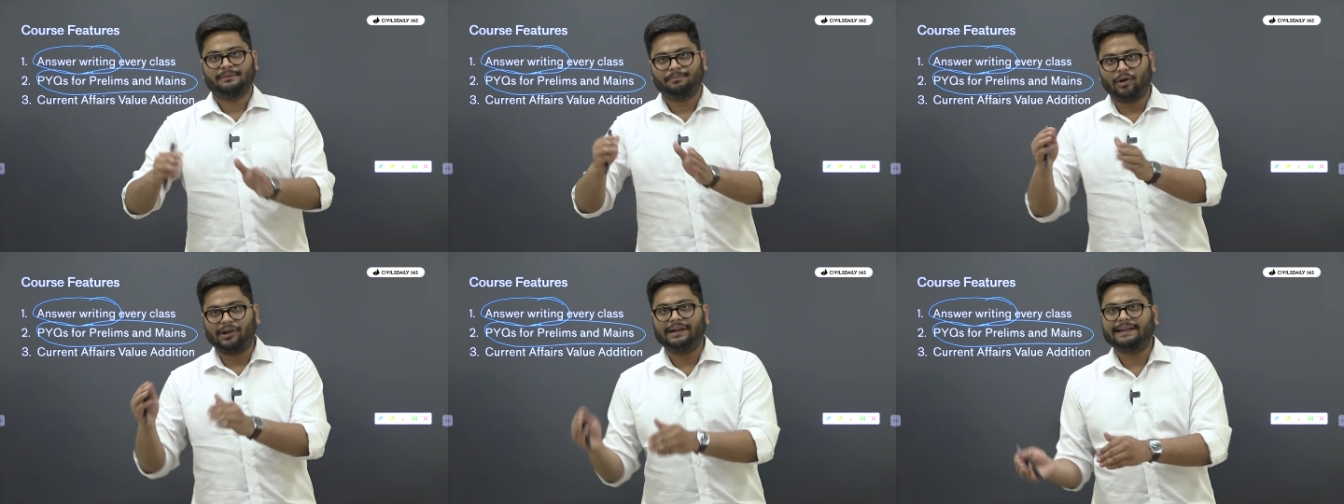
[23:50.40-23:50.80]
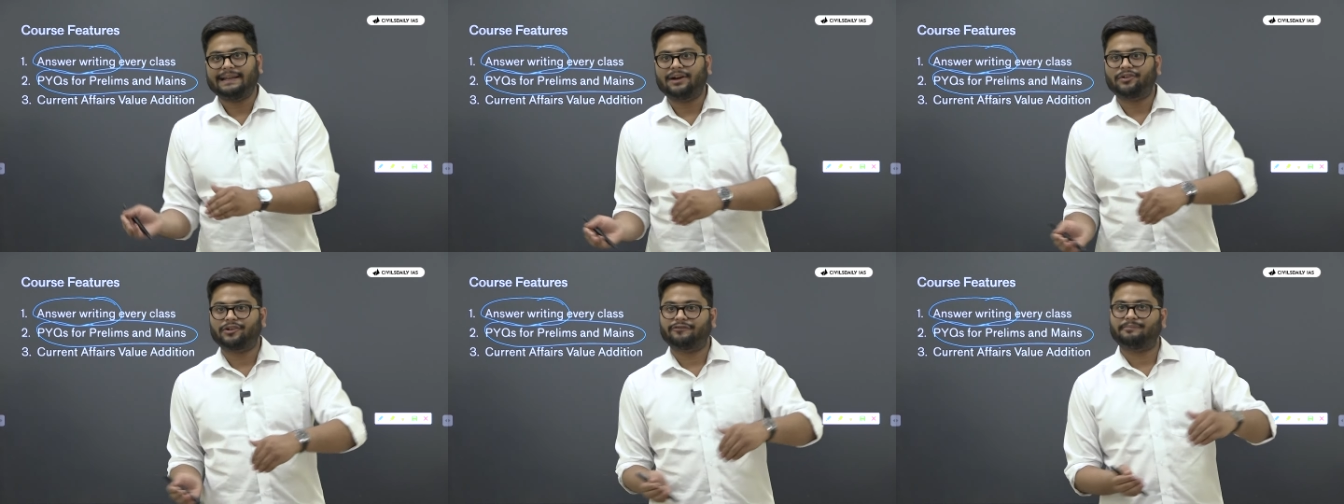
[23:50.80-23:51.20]
Polity
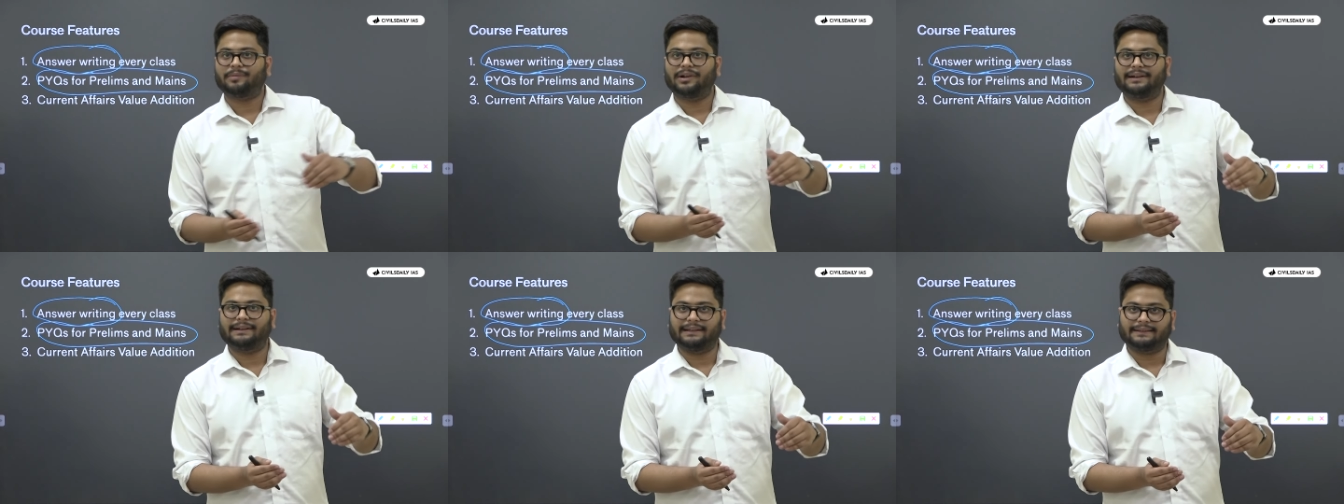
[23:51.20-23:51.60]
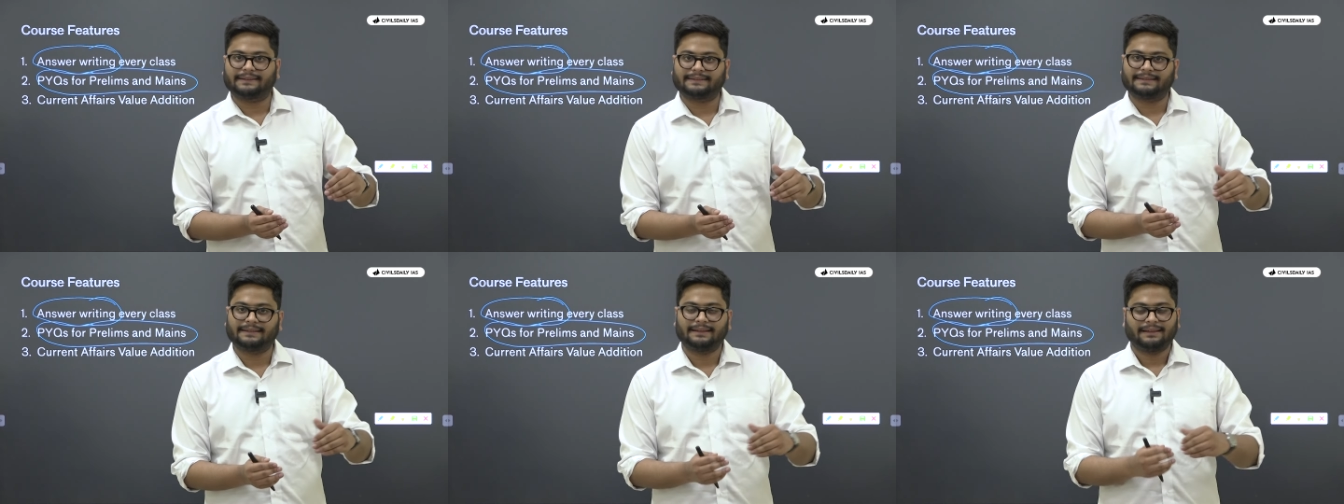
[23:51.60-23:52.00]
out of
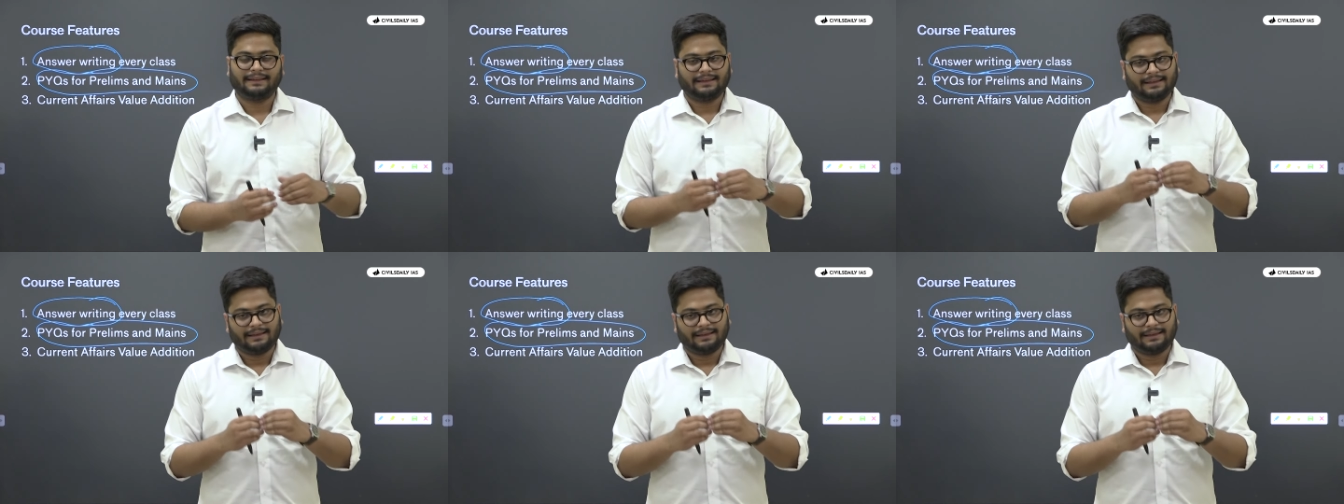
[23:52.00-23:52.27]
politics.